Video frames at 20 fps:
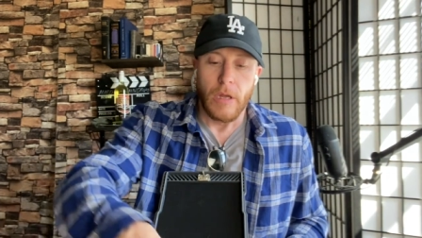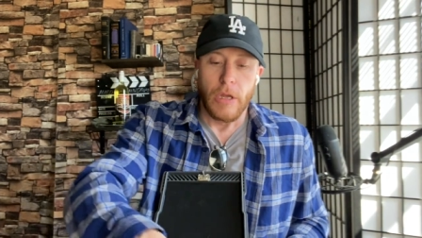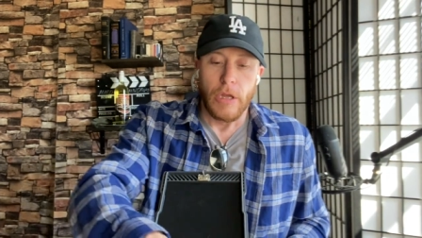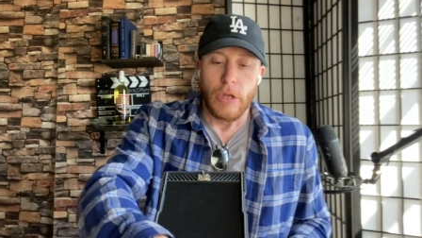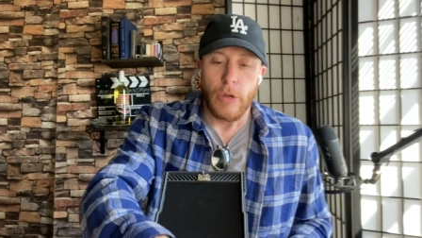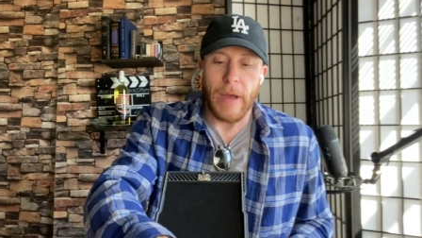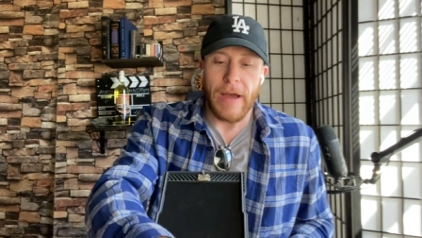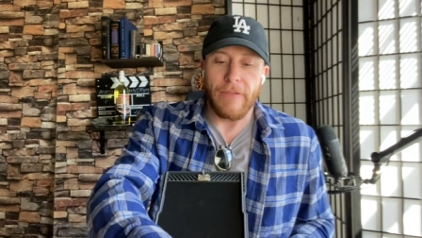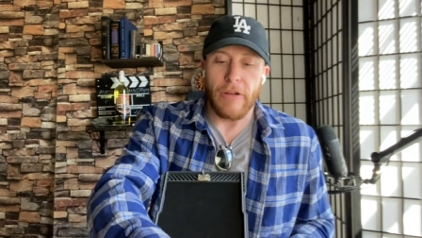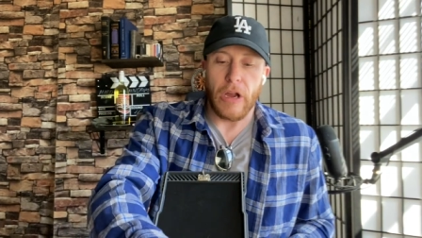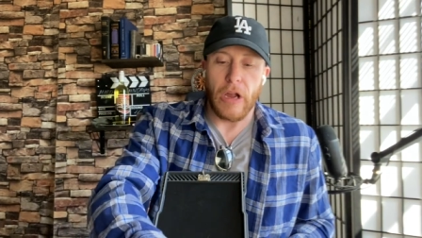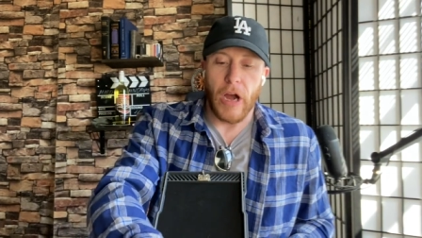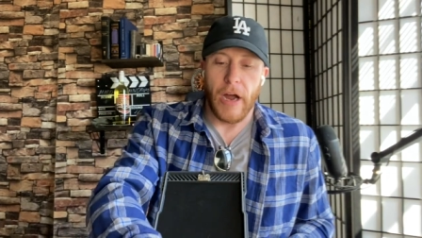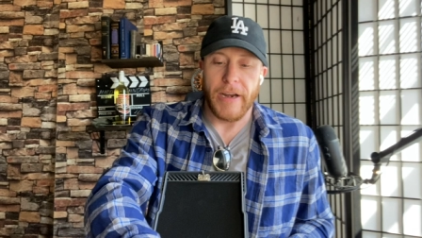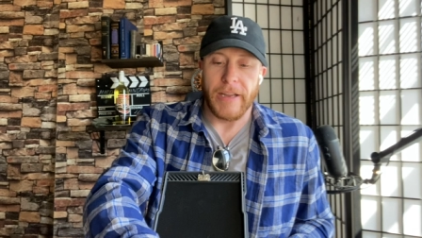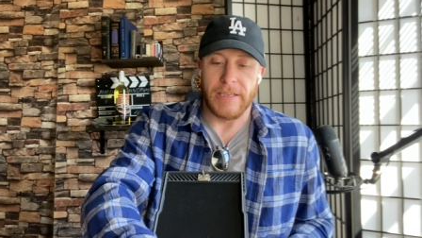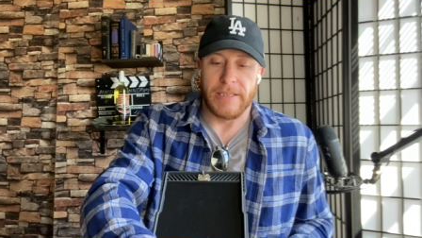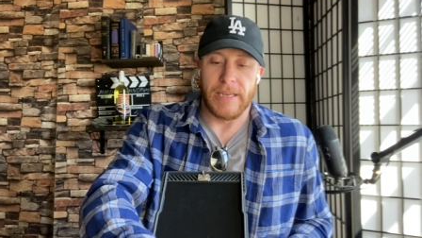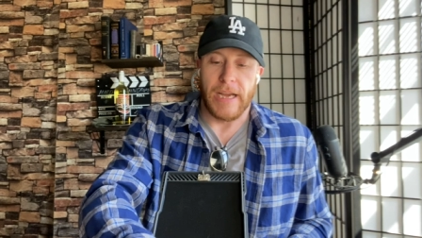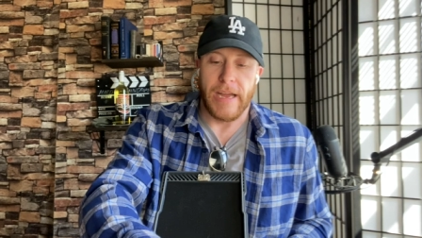you have a gun
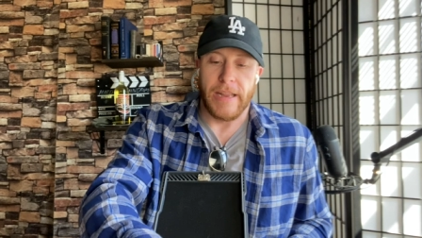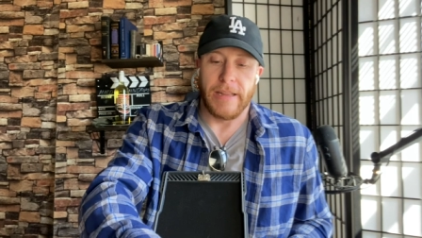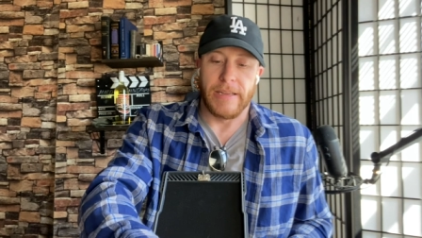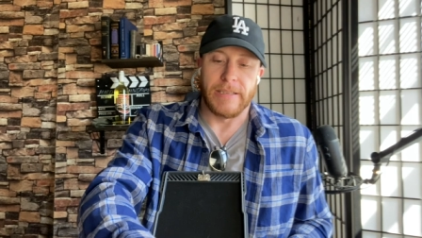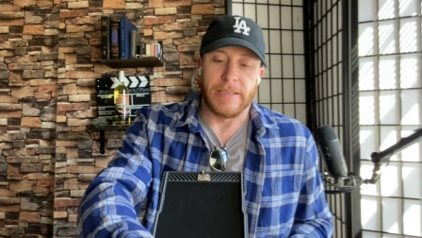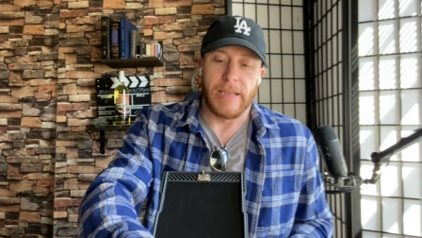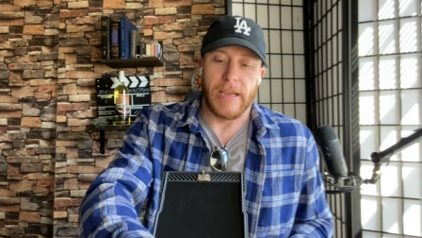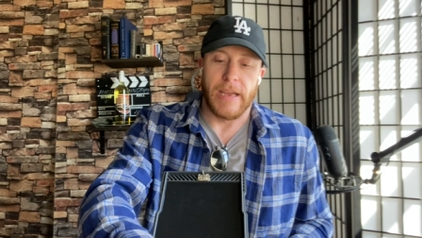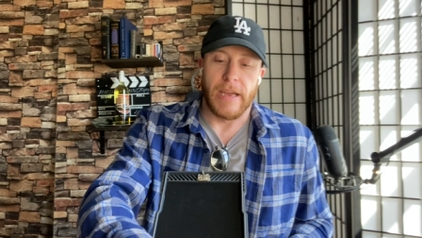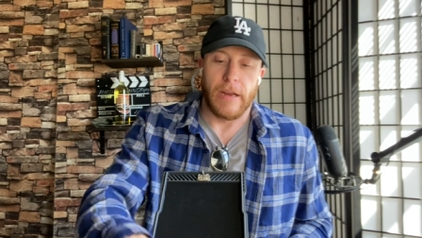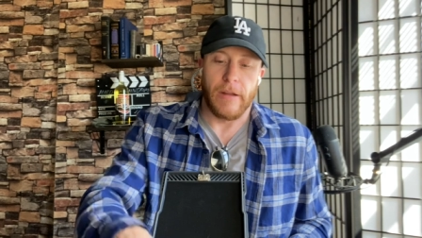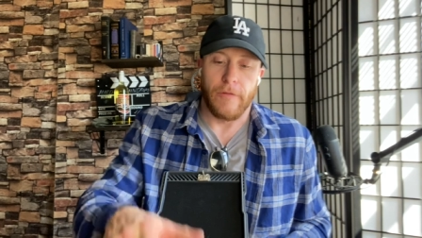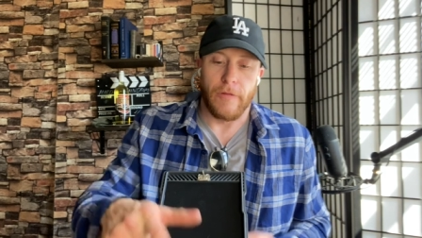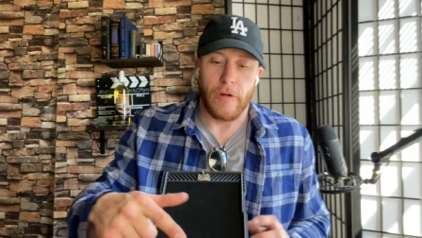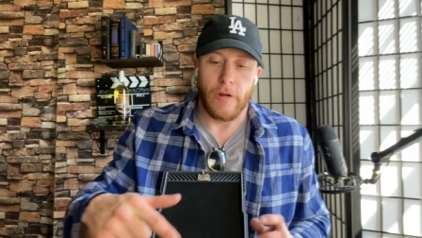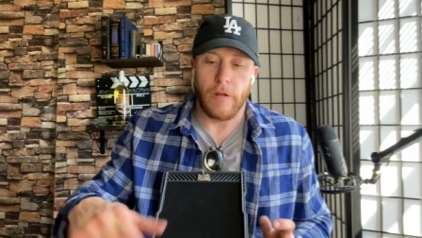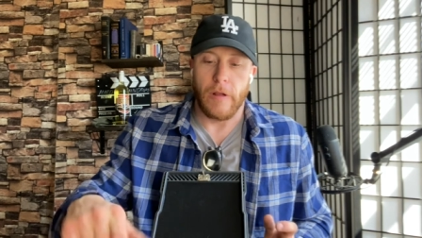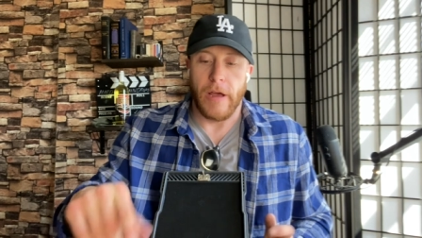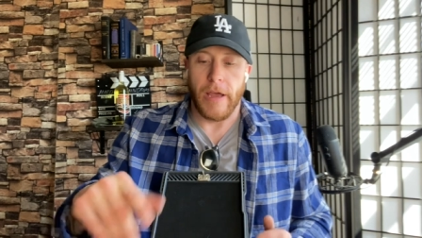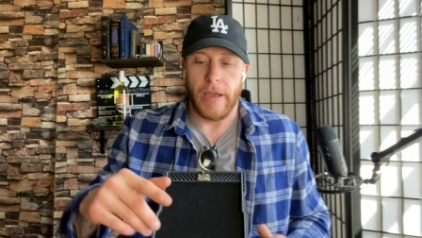inside this thing and if
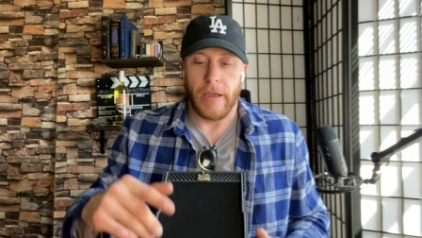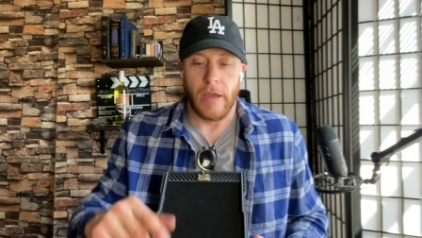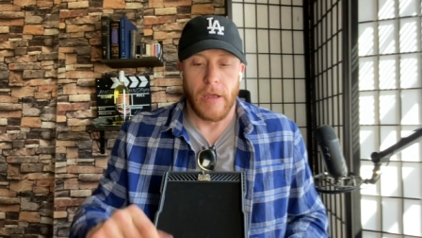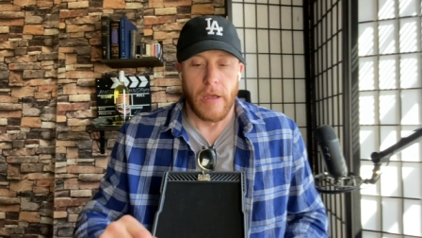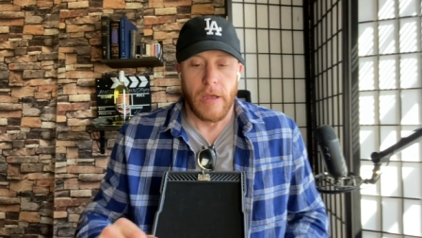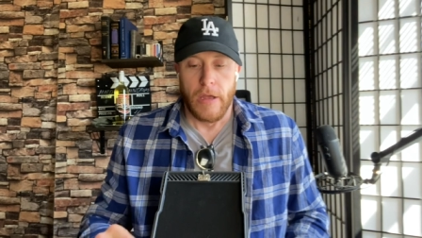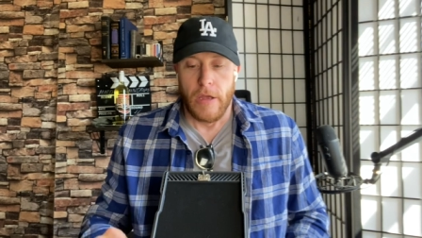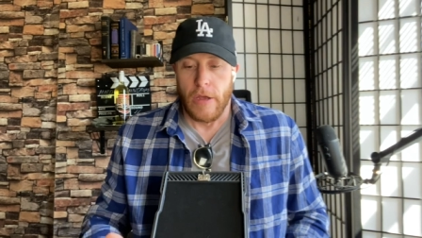you're like